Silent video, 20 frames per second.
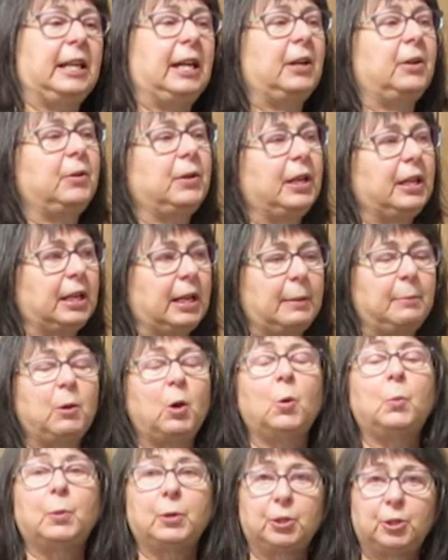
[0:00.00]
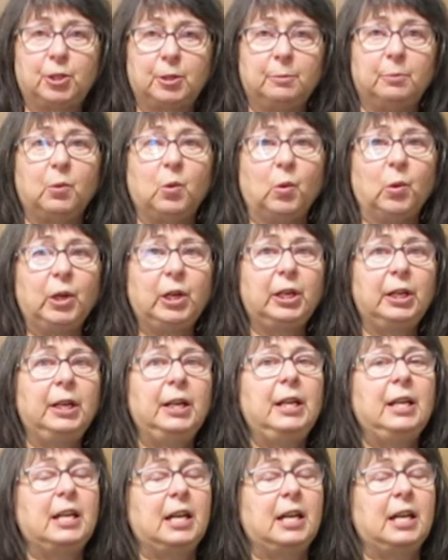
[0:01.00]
out and I'm open to more,